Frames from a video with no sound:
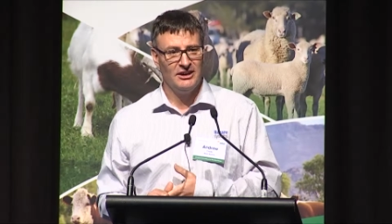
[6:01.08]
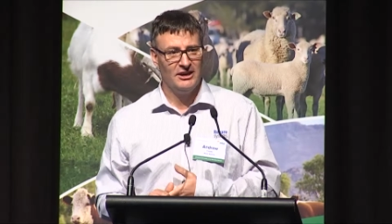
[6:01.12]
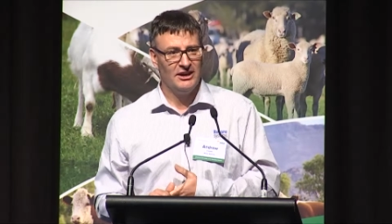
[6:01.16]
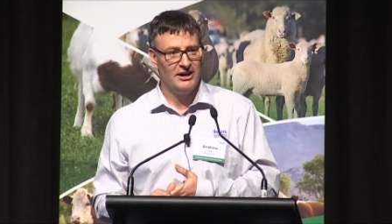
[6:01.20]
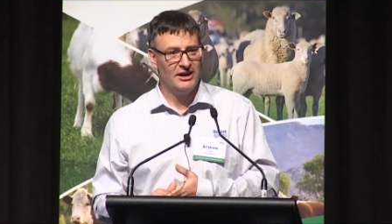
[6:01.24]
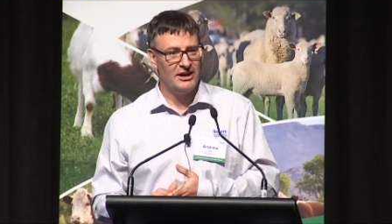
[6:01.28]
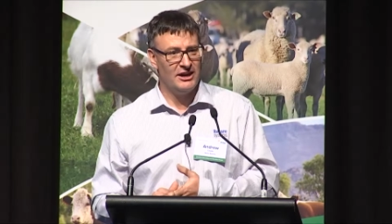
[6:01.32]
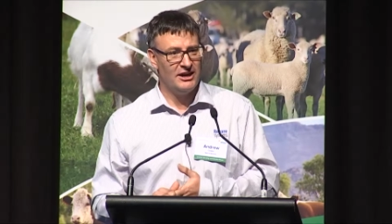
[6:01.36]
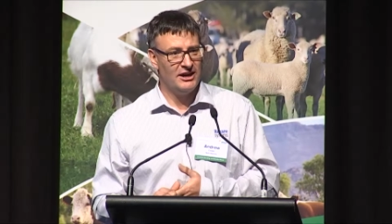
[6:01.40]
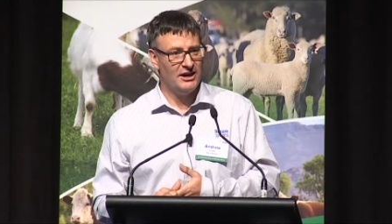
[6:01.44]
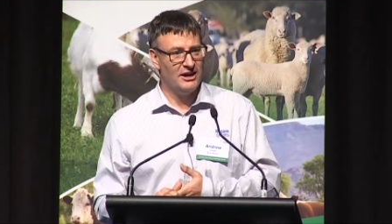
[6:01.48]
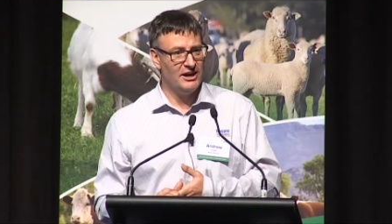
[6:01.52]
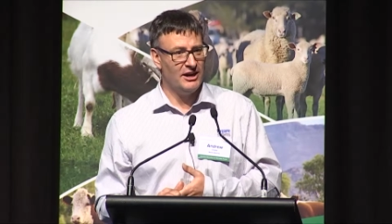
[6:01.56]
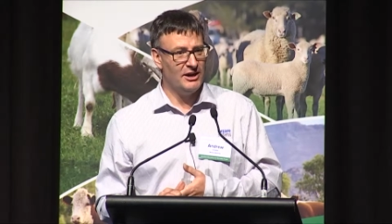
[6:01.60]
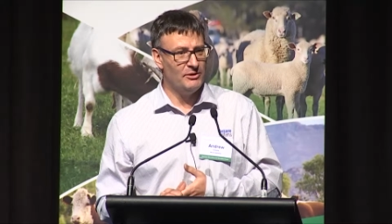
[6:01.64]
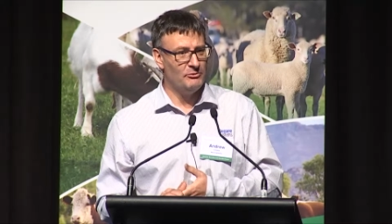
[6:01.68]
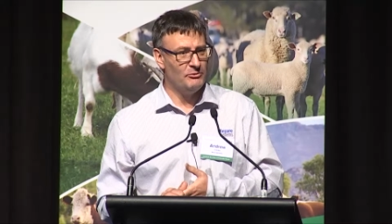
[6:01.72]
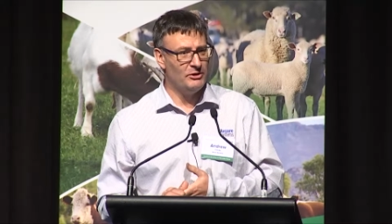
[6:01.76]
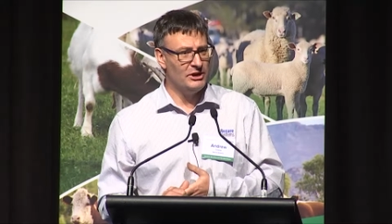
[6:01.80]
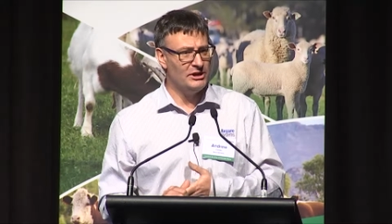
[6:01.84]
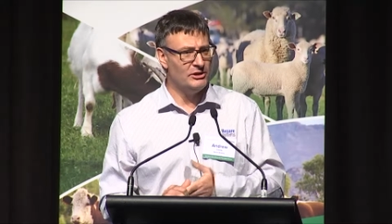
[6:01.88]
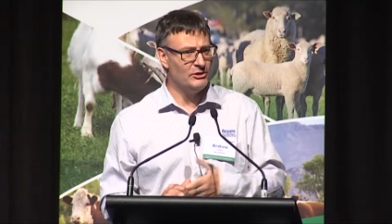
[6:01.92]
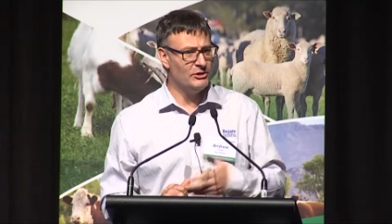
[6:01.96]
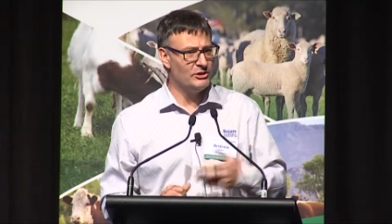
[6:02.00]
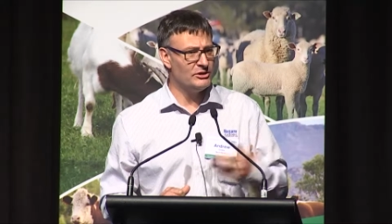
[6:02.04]
uh, and
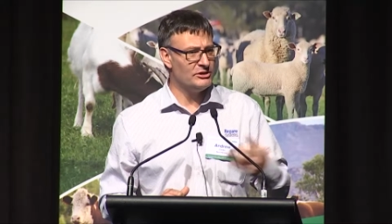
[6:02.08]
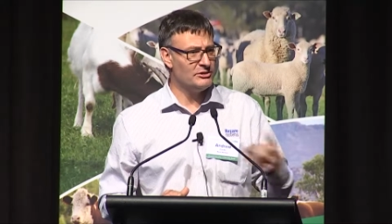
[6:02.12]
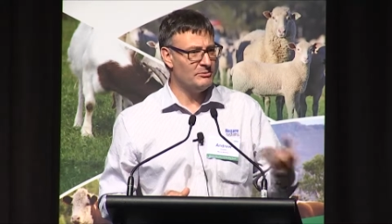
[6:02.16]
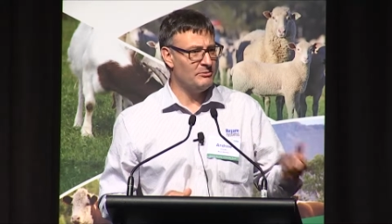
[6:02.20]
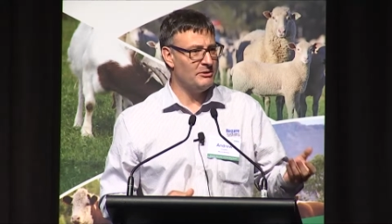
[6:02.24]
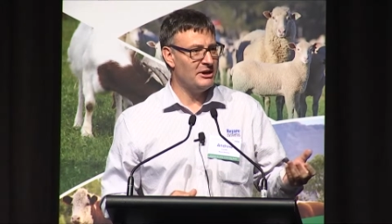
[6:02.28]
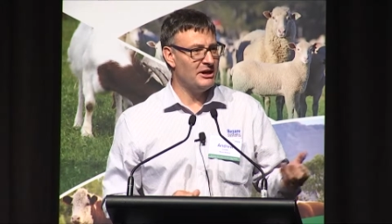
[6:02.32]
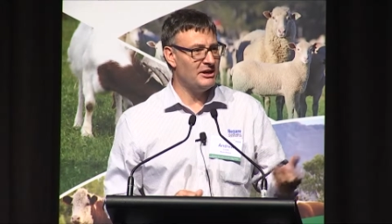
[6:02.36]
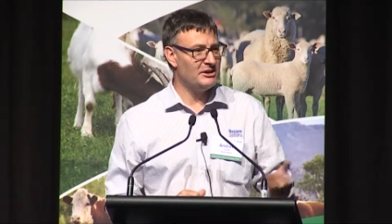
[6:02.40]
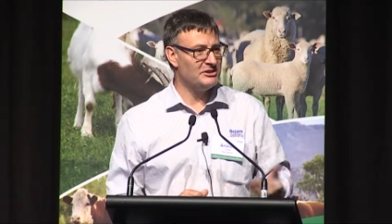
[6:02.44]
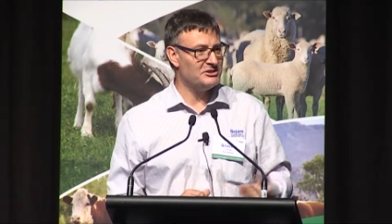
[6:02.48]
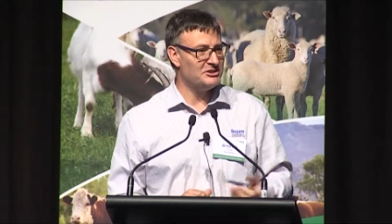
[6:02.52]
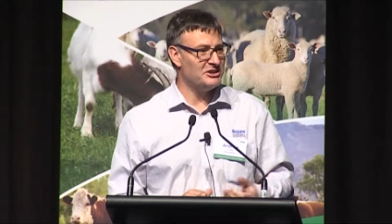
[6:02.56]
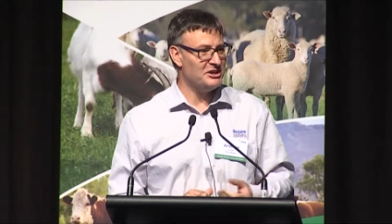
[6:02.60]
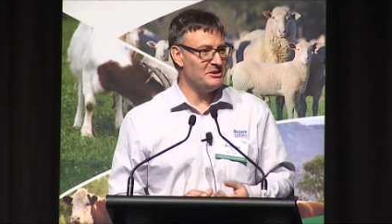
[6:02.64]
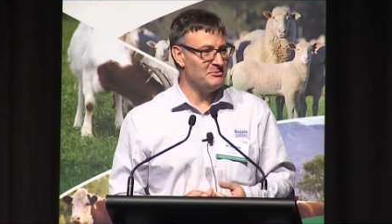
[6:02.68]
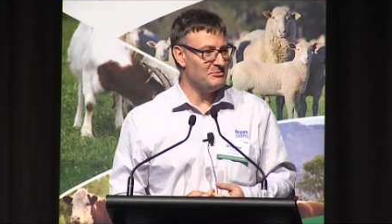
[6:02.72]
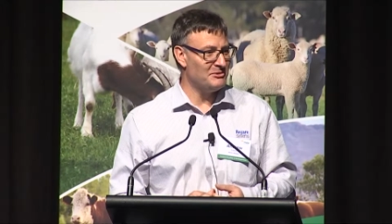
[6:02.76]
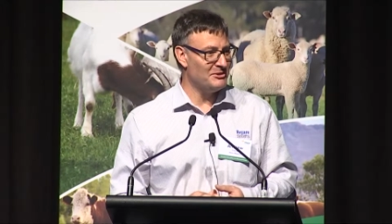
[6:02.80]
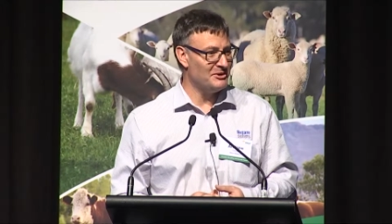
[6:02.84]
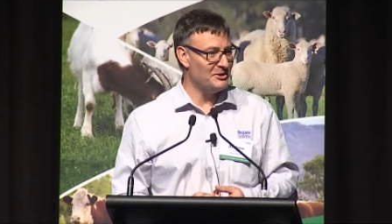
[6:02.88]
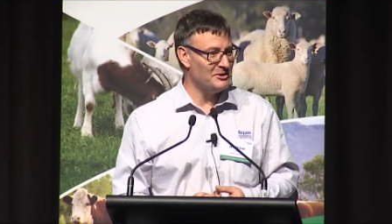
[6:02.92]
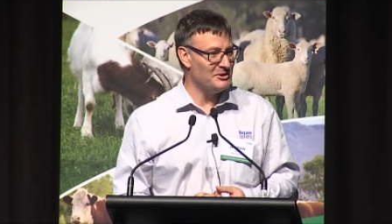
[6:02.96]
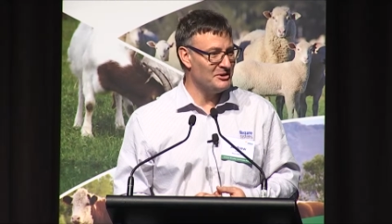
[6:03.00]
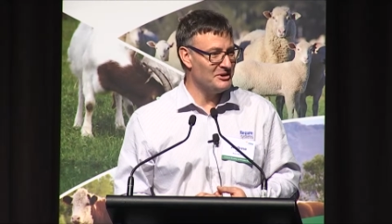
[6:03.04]
we learned about deep
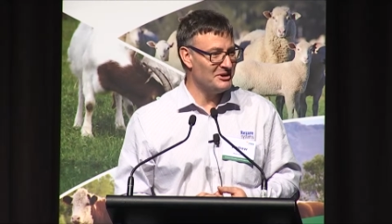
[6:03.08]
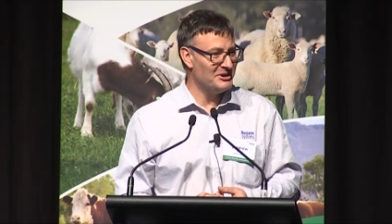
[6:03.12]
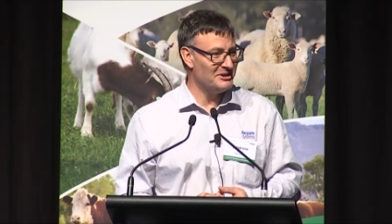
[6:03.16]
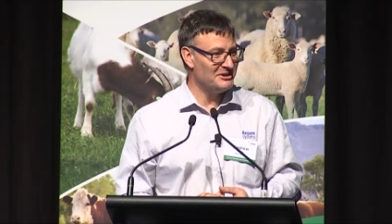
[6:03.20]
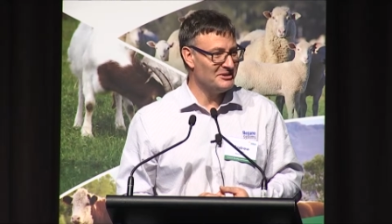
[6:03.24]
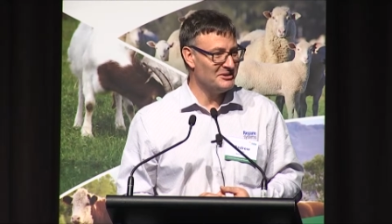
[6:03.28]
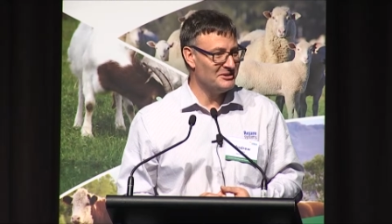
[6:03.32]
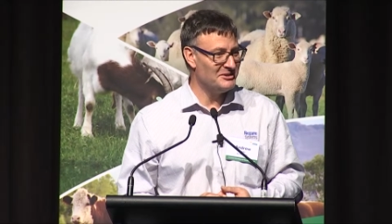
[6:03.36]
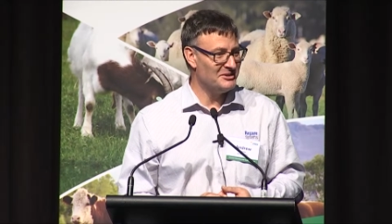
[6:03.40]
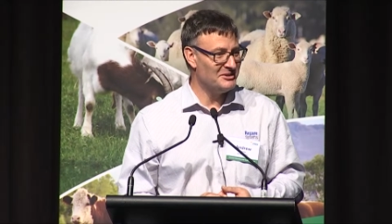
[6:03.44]
learning.